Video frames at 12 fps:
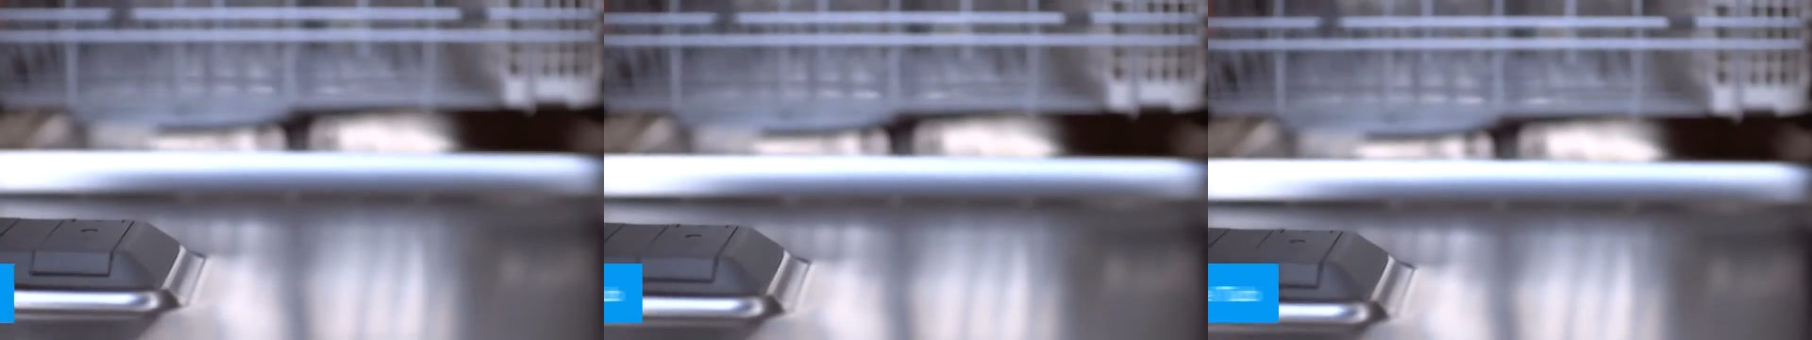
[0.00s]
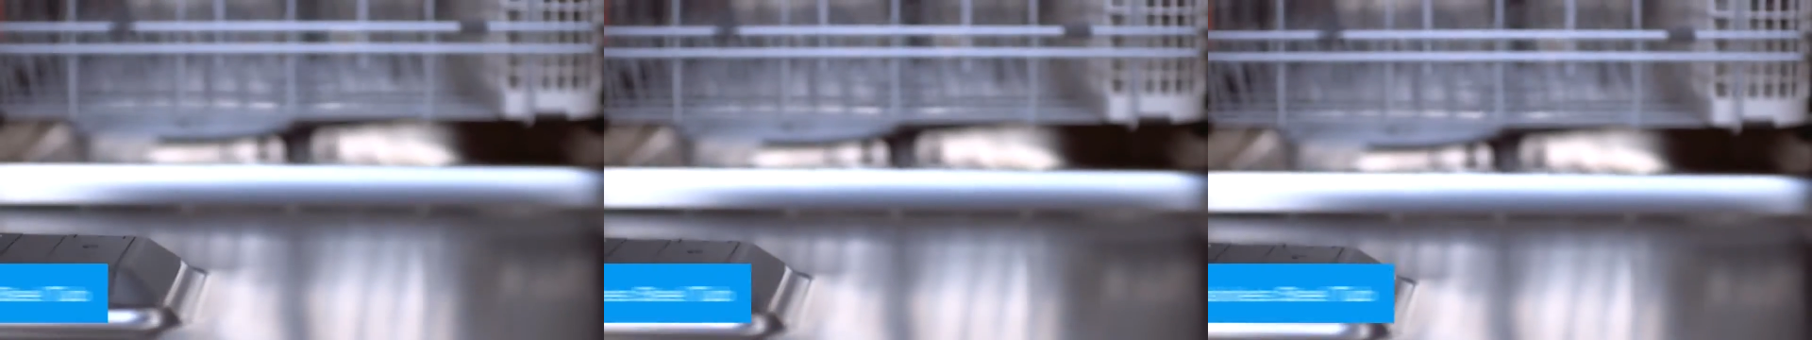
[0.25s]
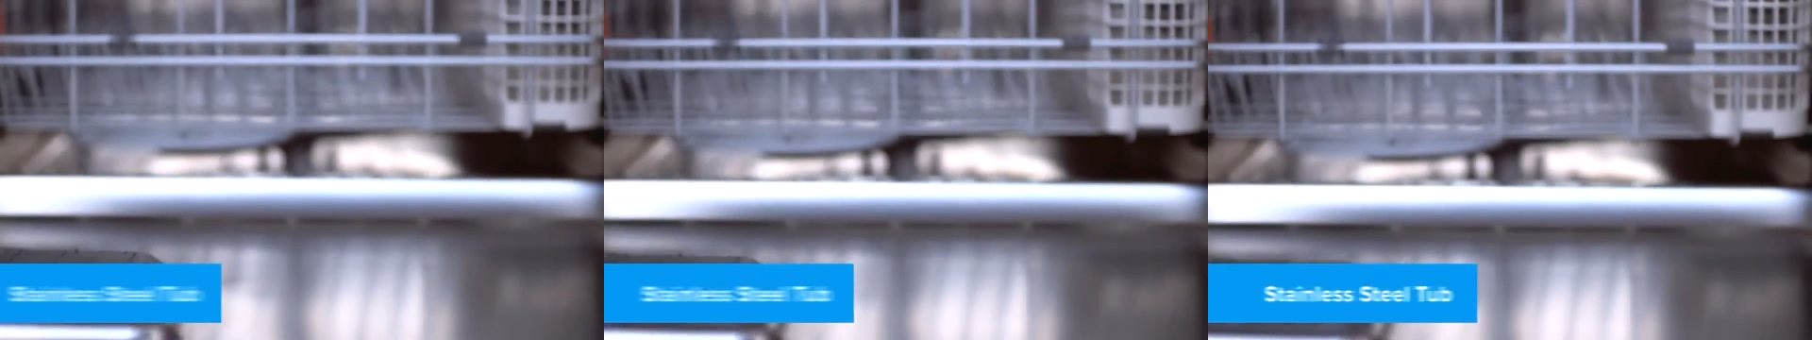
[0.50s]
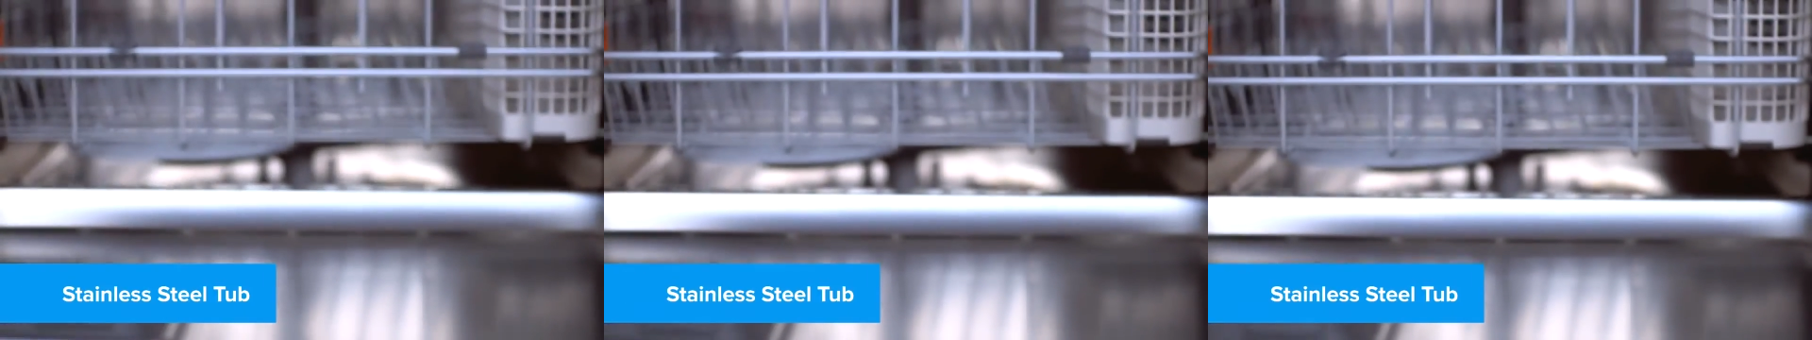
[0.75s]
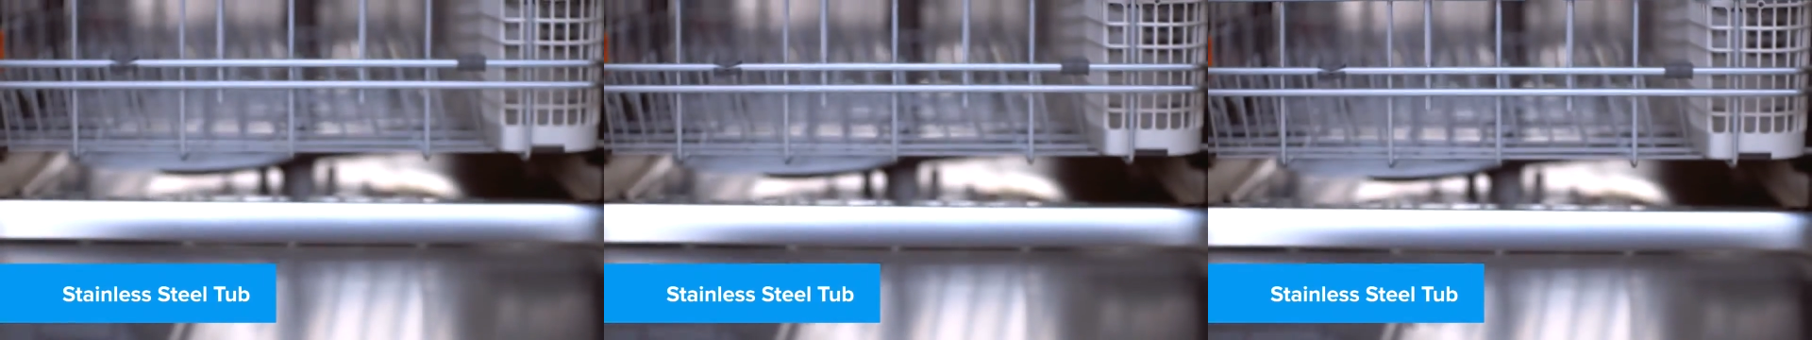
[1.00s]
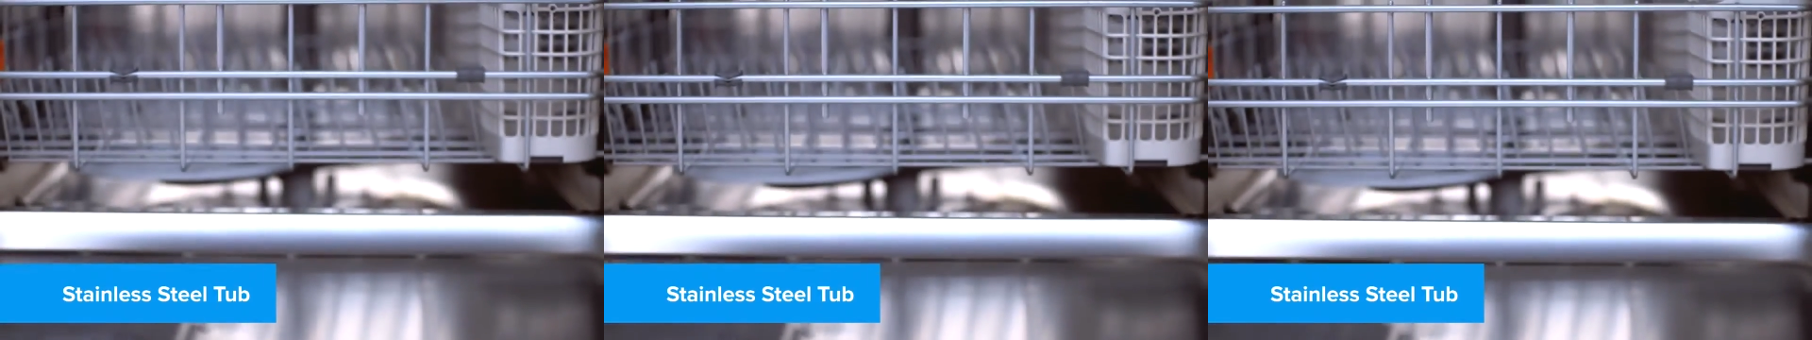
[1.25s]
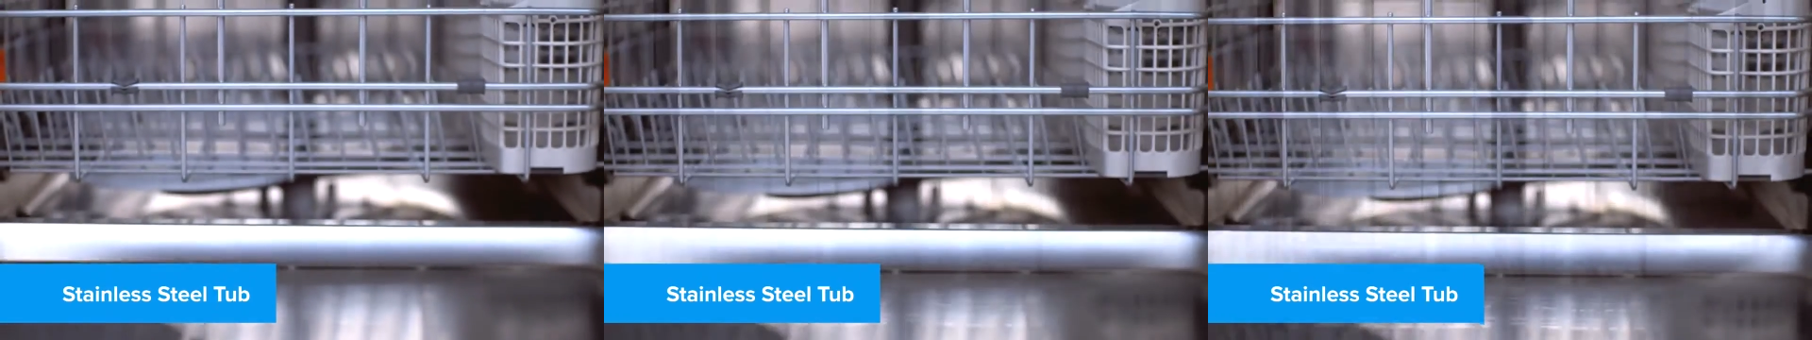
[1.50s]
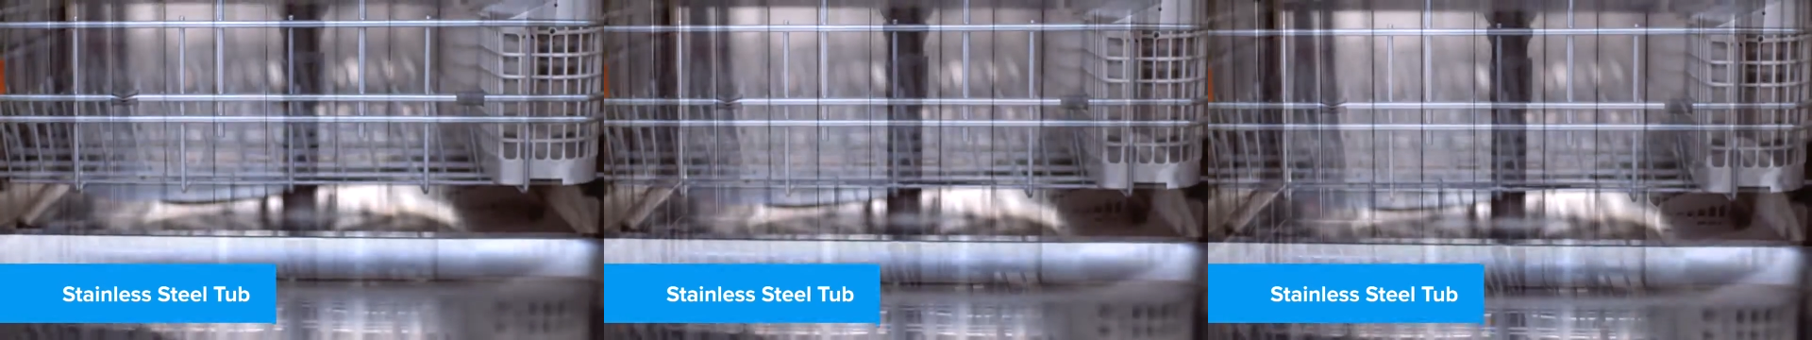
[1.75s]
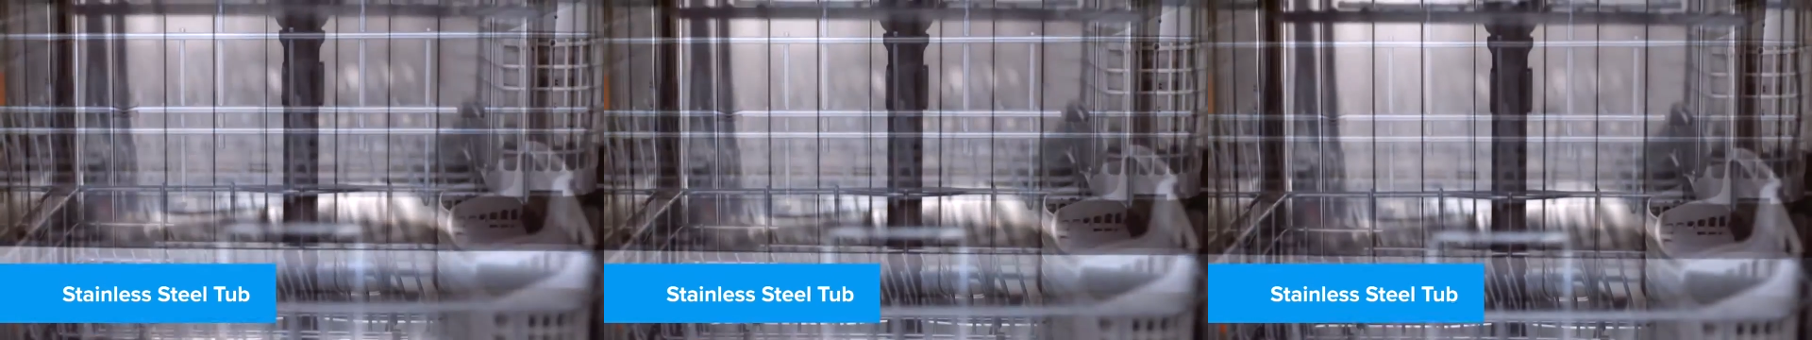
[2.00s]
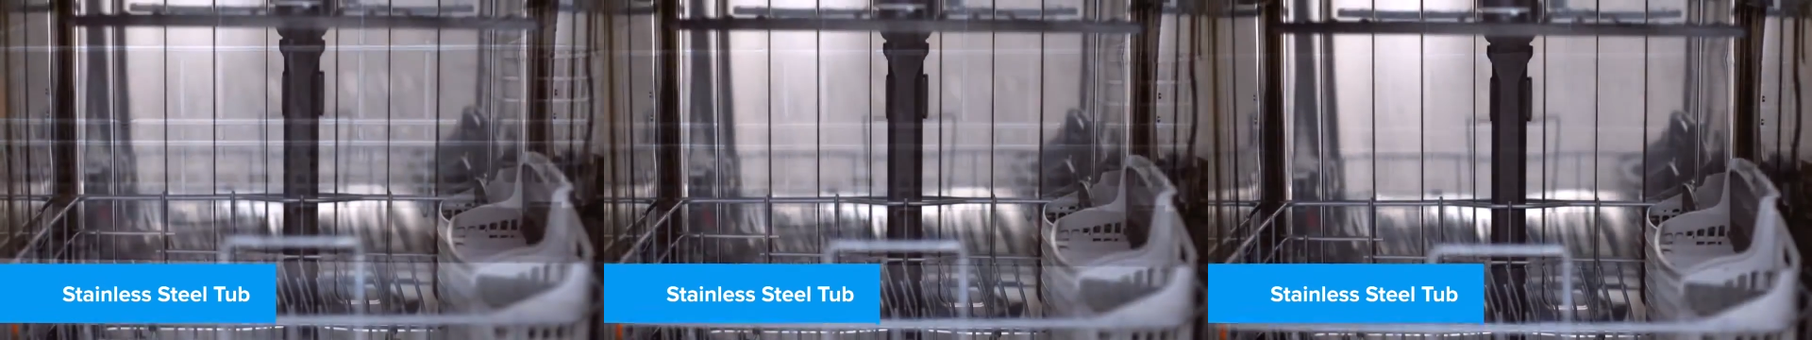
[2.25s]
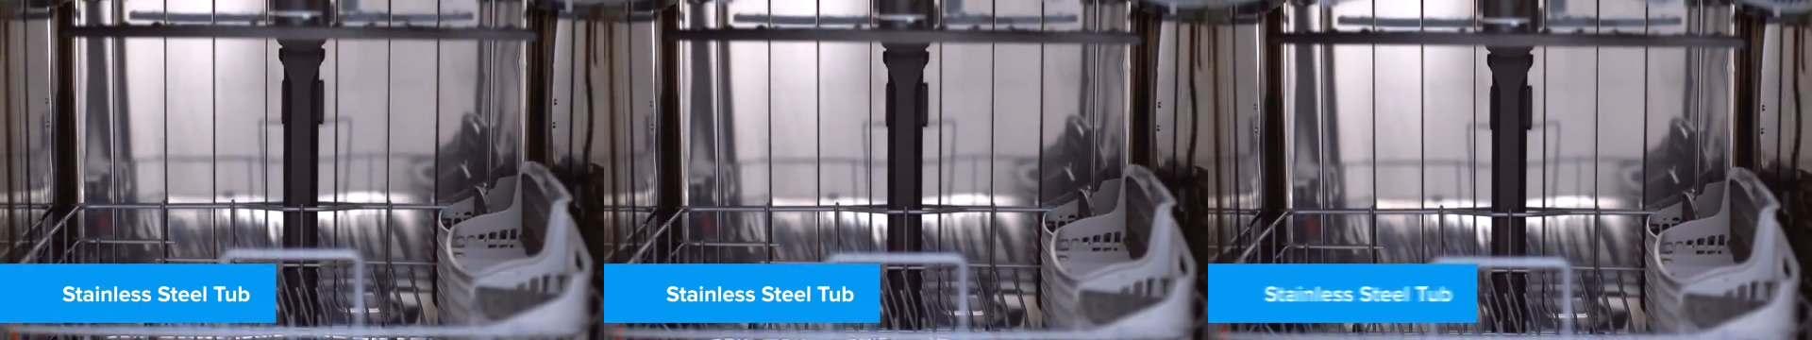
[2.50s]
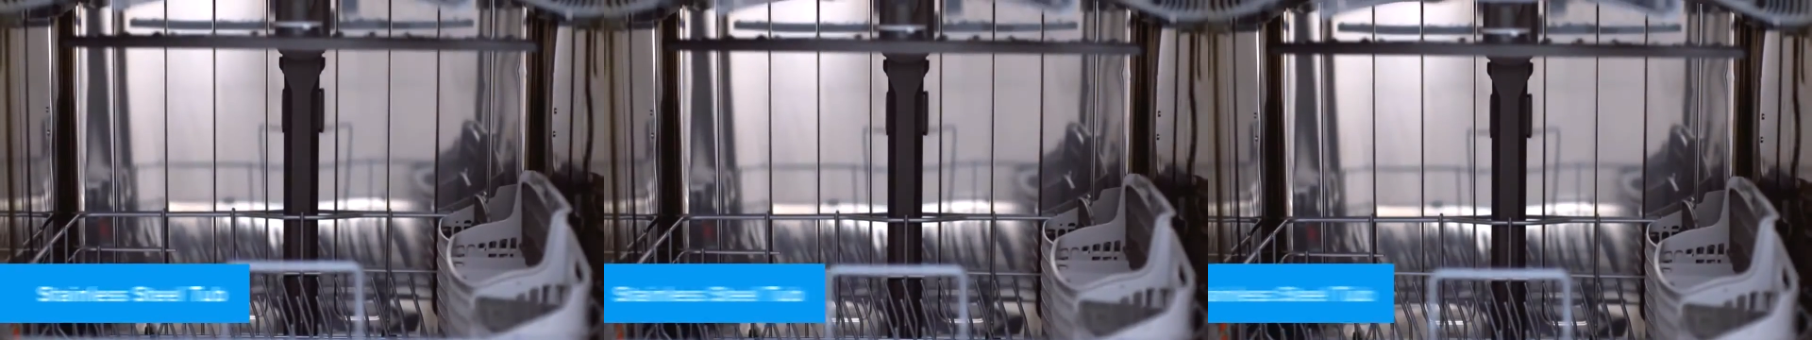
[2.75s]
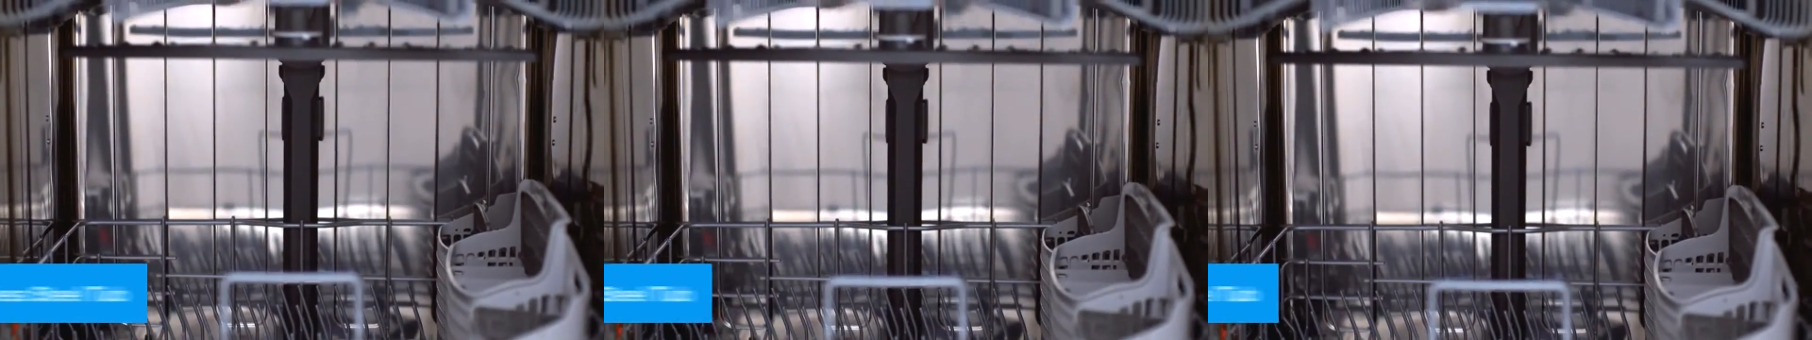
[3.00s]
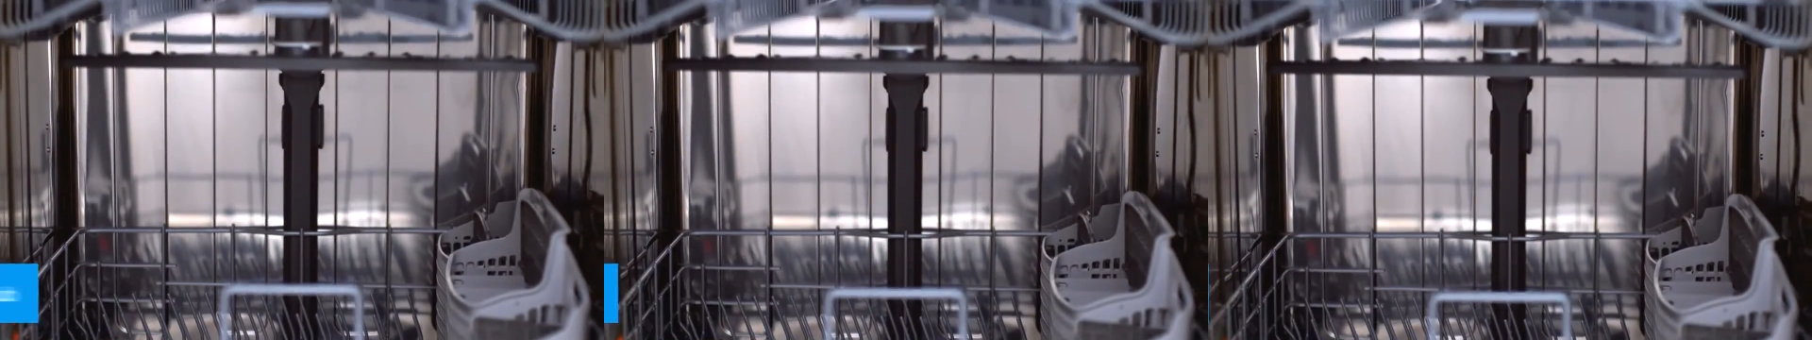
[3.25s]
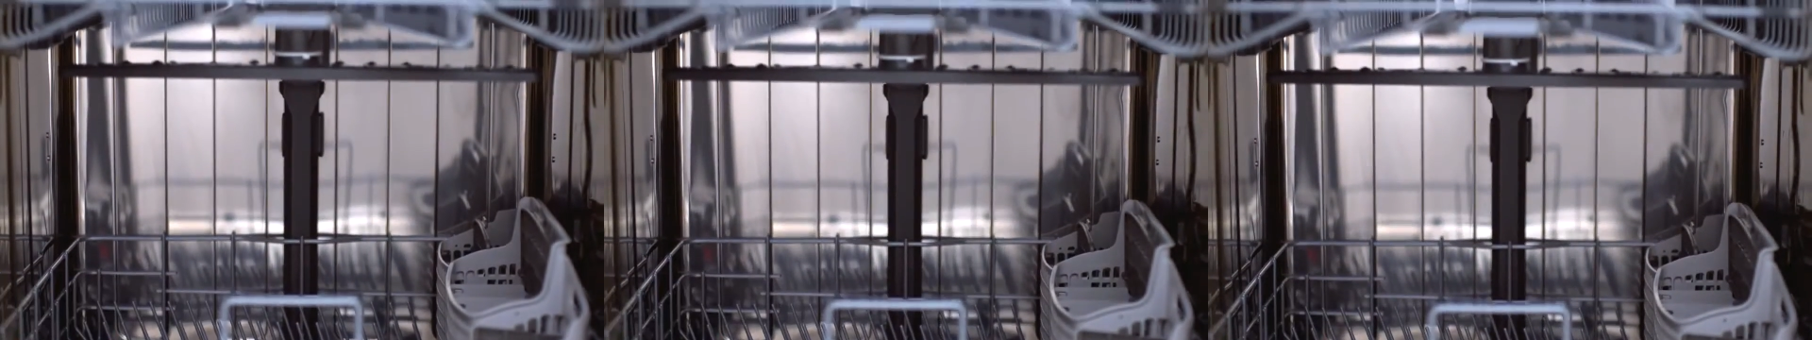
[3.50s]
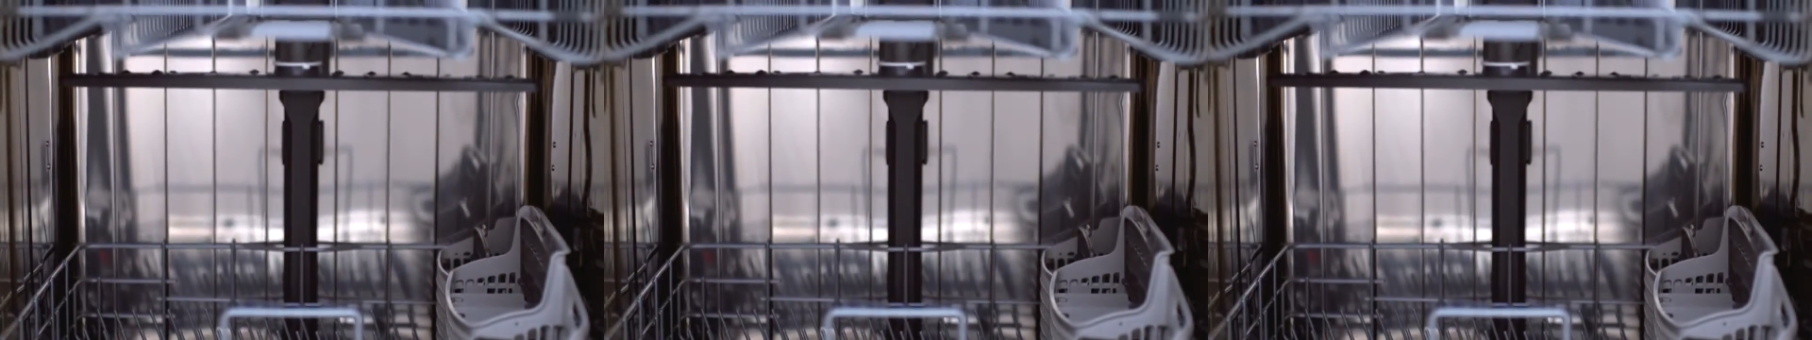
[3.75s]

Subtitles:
No face is visible, so there are no lips to read.